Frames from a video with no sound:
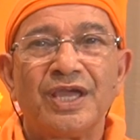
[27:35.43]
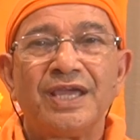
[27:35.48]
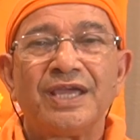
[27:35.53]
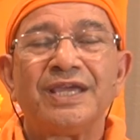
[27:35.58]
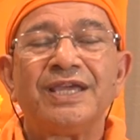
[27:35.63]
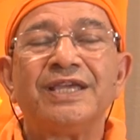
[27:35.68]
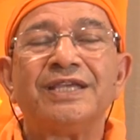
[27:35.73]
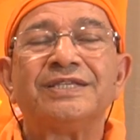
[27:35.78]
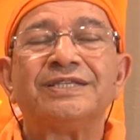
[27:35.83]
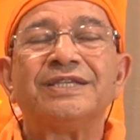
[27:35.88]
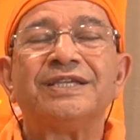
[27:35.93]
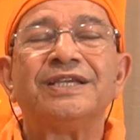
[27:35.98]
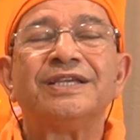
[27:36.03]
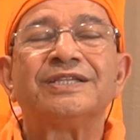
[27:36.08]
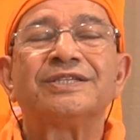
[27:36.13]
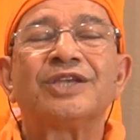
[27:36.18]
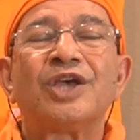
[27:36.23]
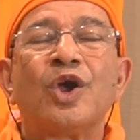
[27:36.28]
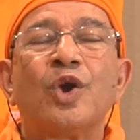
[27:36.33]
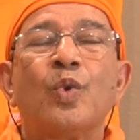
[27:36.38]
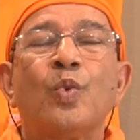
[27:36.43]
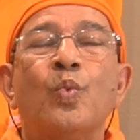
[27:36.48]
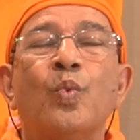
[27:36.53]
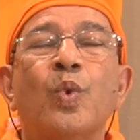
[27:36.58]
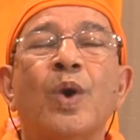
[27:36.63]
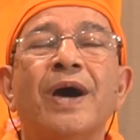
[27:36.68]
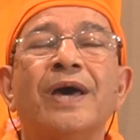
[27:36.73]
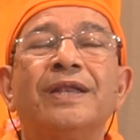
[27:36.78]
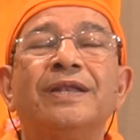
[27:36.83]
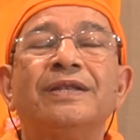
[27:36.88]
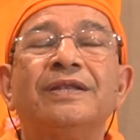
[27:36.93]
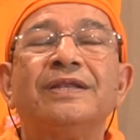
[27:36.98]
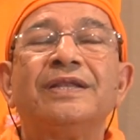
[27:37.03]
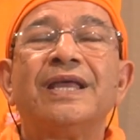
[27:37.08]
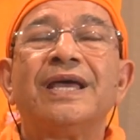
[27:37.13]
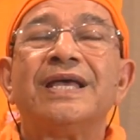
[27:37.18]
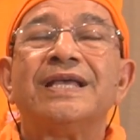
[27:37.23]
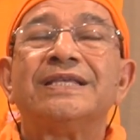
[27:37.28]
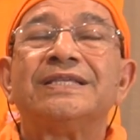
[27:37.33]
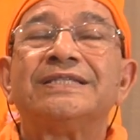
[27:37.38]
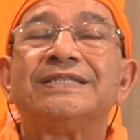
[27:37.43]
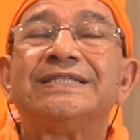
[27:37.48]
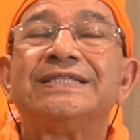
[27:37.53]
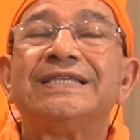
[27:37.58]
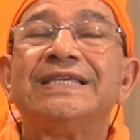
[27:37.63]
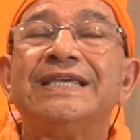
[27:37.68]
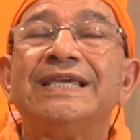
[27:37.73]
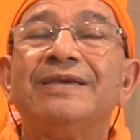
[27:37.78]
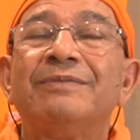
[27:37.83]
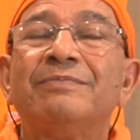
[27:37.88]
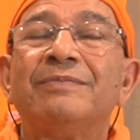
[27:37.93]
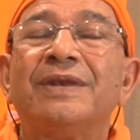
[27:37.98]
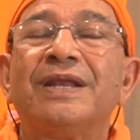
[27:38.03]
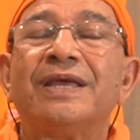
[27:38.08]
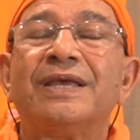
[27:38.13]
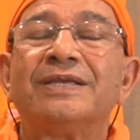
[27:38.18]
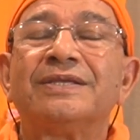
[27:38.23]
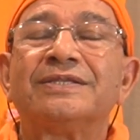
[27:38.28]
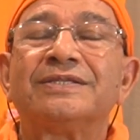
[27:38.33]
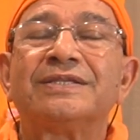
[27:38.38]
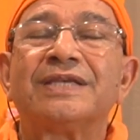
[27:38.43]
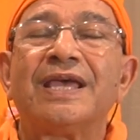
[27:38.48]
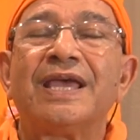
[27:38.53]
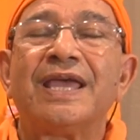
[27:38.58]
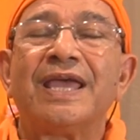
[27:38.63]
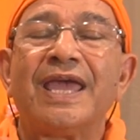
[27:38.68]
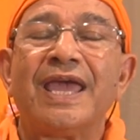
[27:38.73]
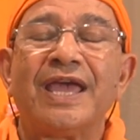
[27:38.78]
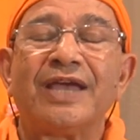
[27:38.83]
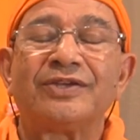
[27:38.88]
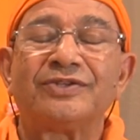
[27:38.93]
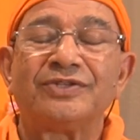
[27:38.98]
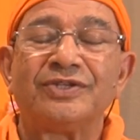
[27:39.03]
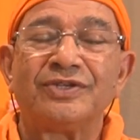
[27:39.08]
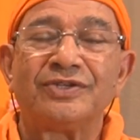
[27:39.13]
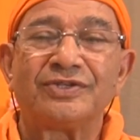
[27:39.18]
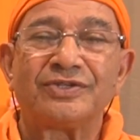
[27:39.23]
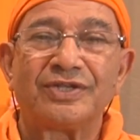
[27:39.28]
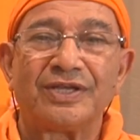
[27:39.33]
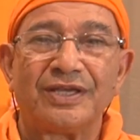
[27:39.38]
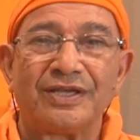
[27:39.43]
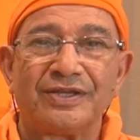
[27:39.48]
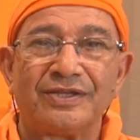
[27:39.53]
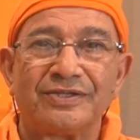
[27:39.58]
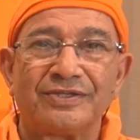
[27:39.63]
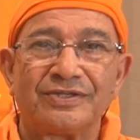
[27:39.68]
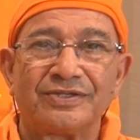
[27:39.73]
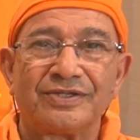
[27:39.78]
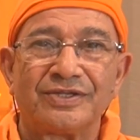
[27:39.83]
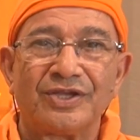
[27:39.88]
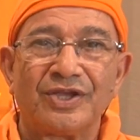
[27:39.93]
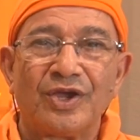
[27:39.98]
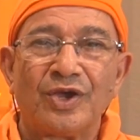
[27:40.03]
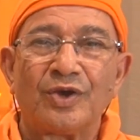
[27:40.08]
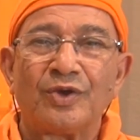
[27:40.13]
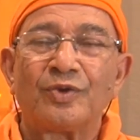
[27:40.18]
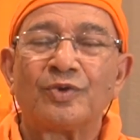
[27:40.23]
He sees one seamless existence,